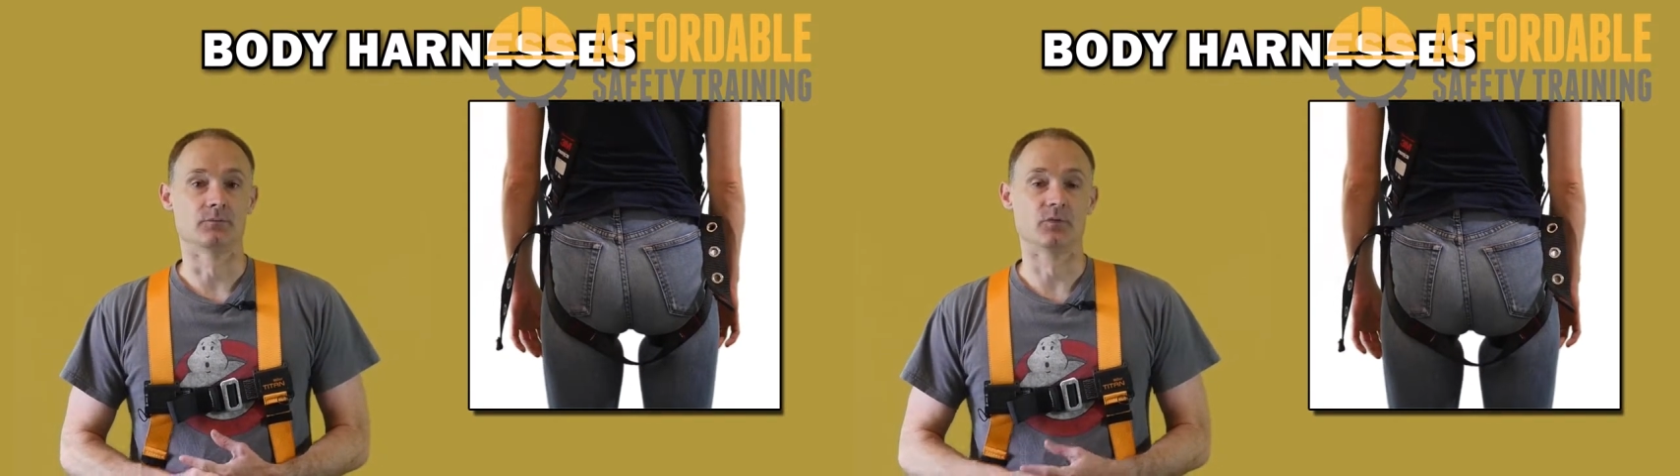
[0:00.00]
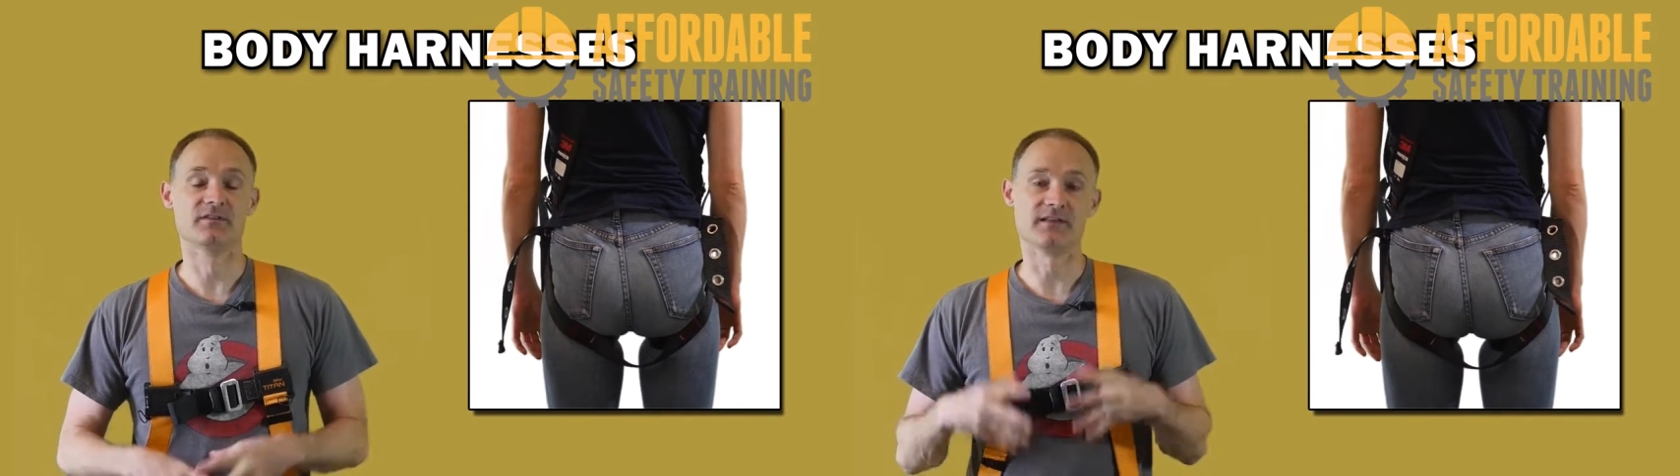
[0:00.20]

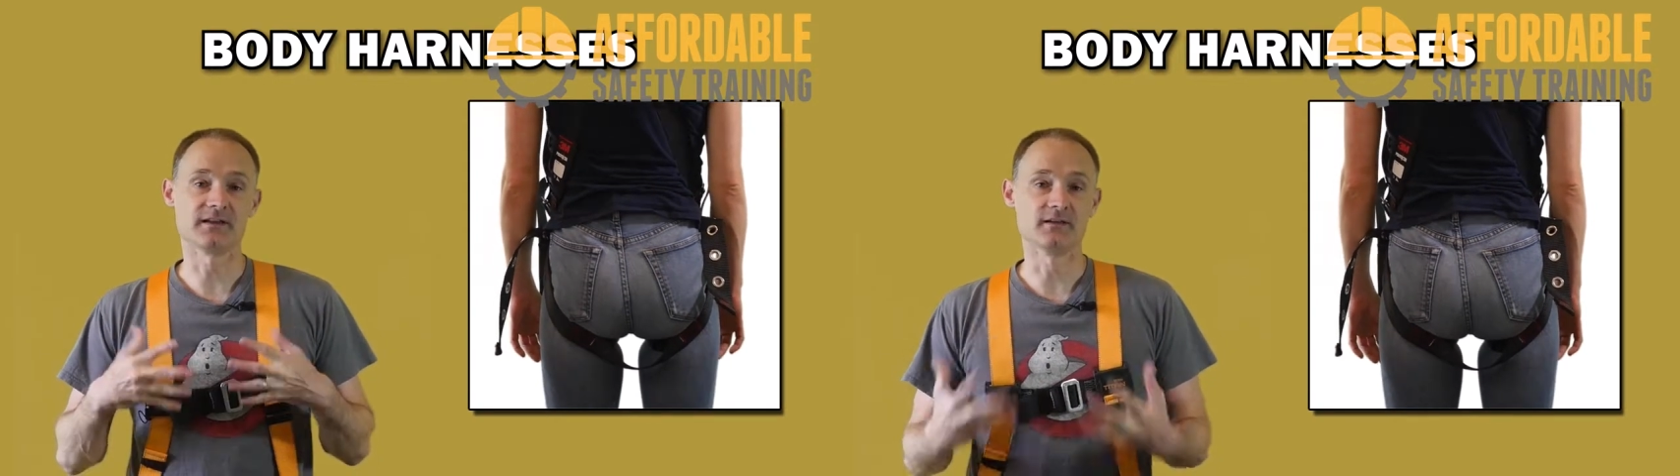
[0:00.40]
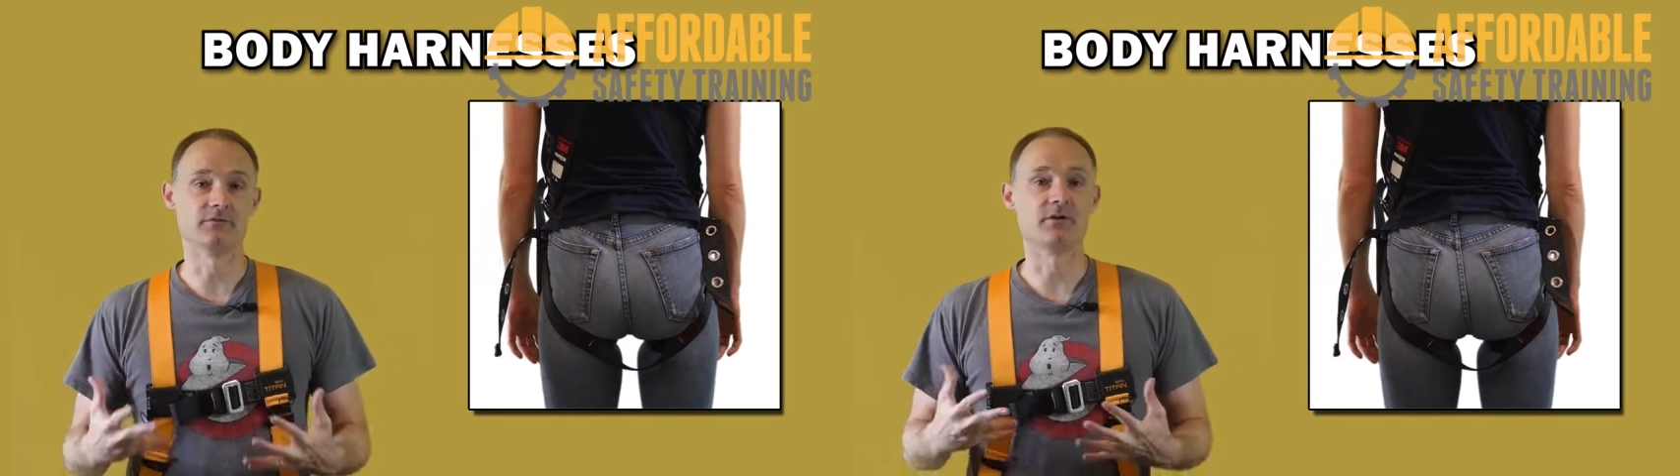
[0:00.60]
When
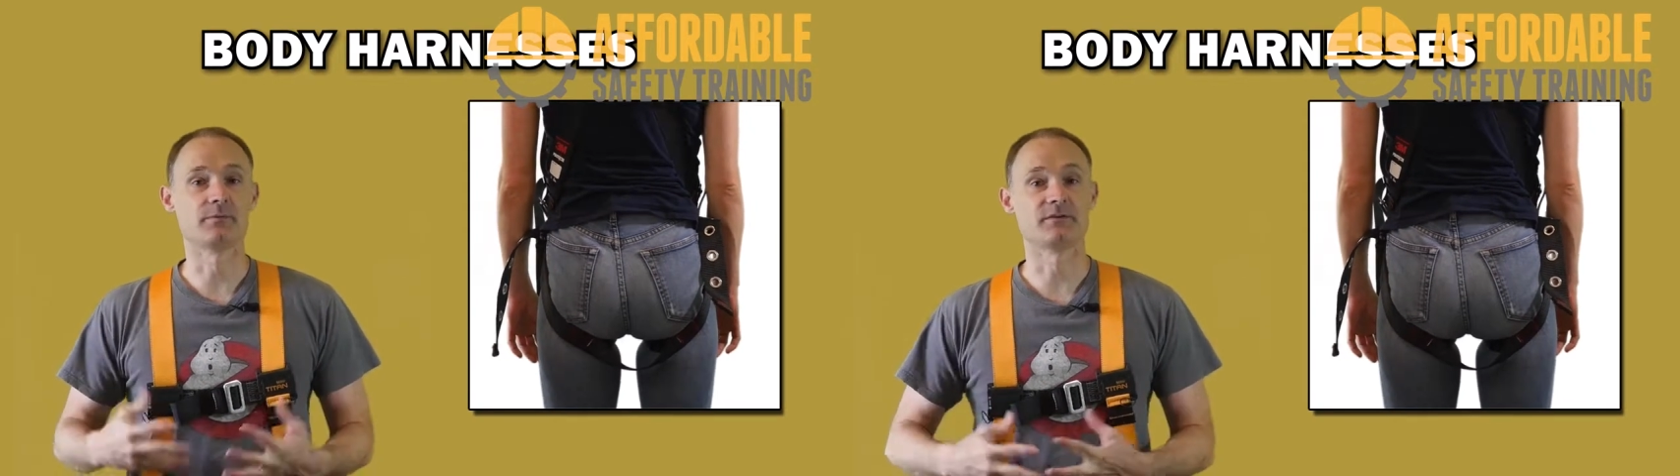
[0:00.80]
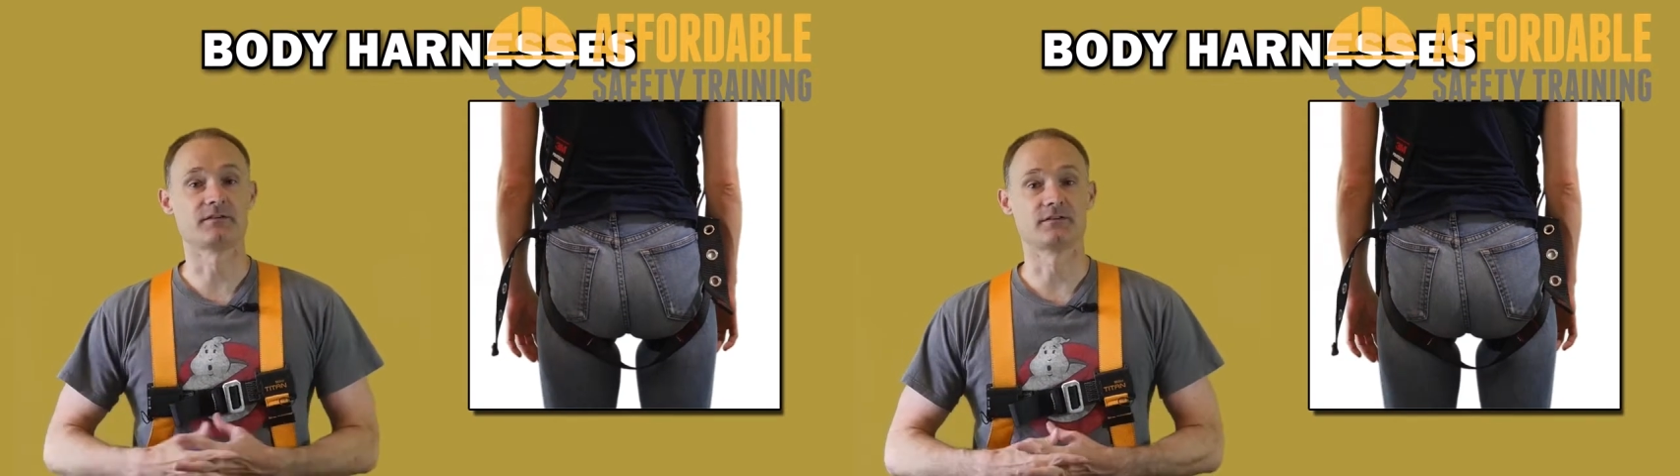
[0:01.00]
selecting a
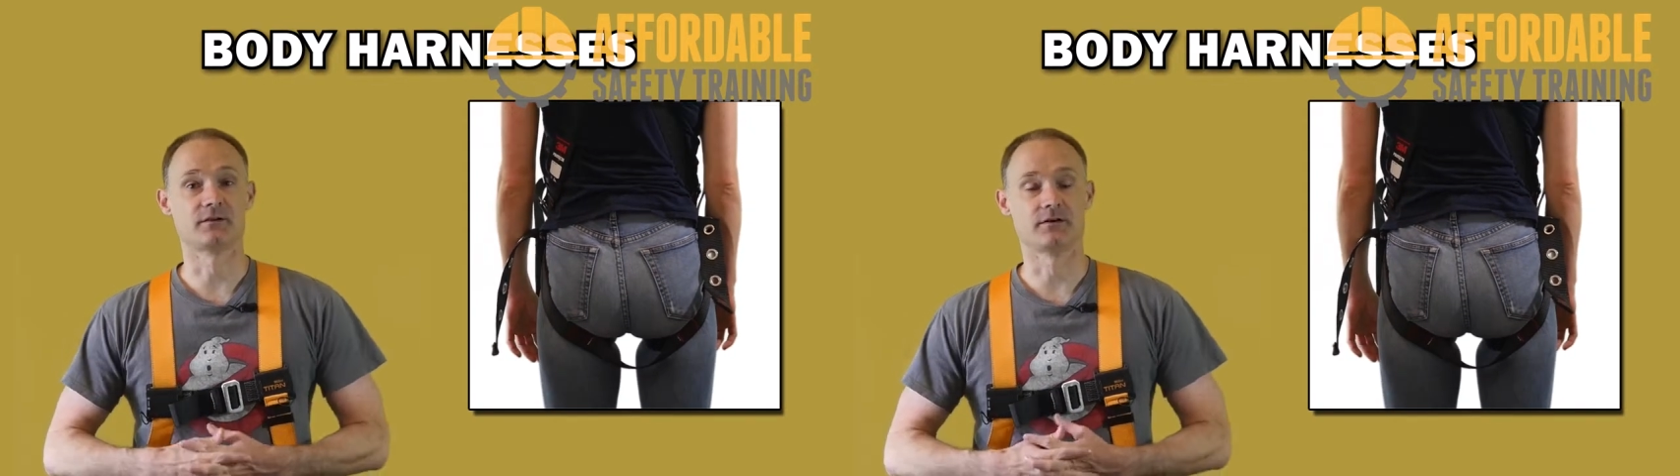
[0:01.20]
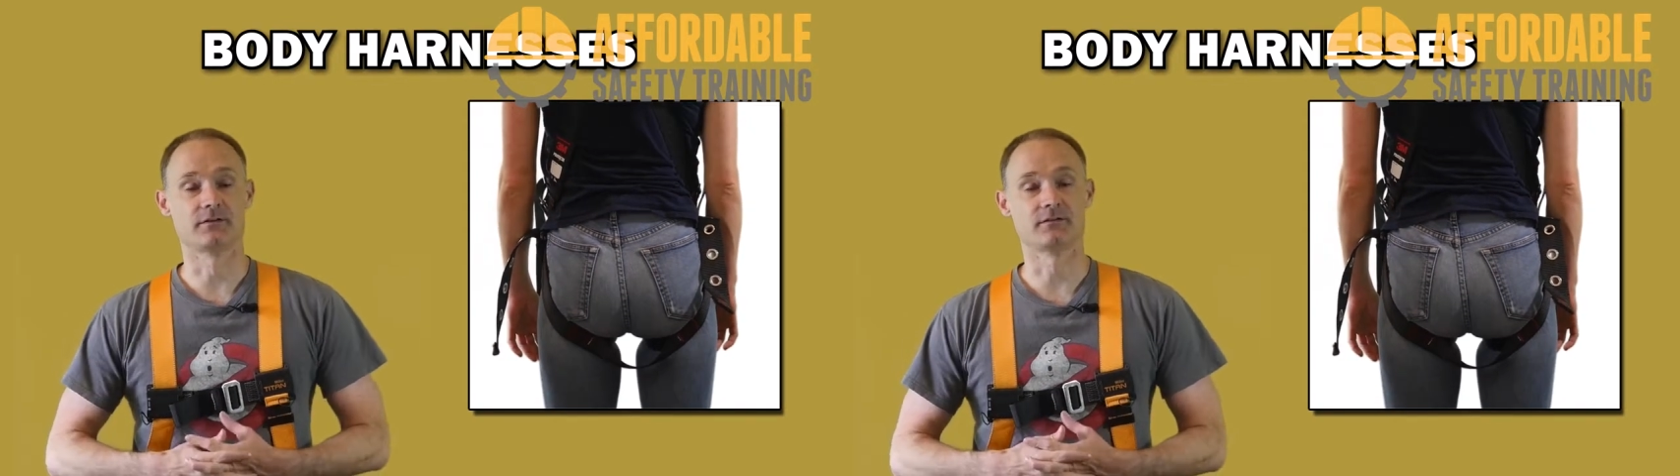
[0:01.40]
fall protection
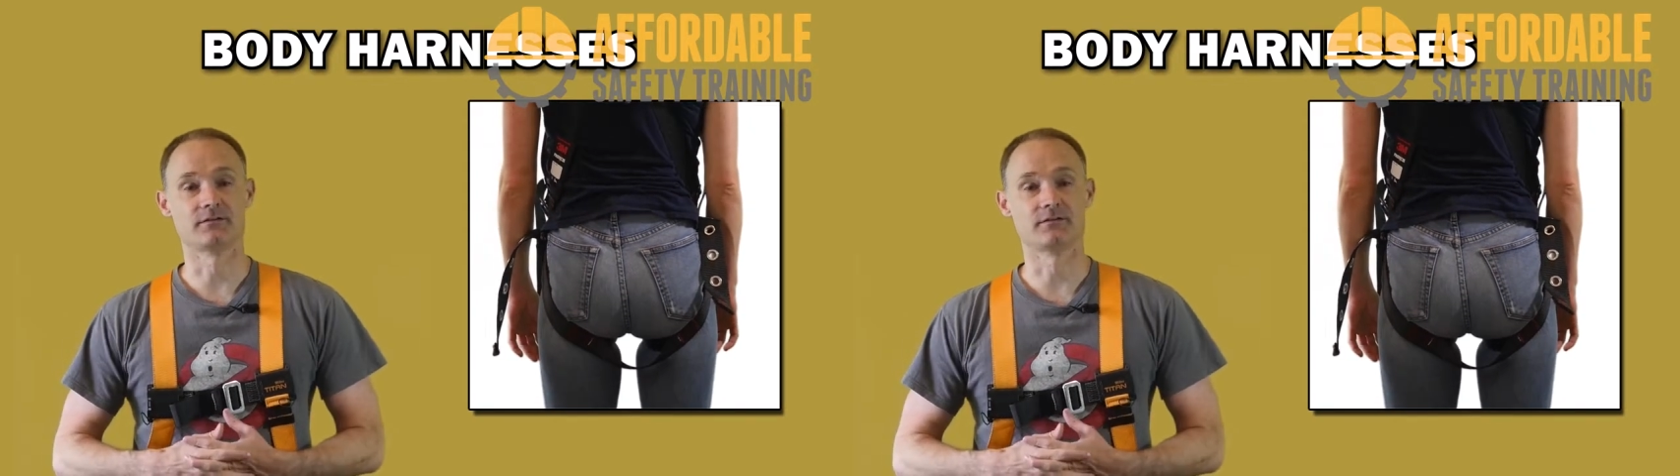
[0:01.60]
harness,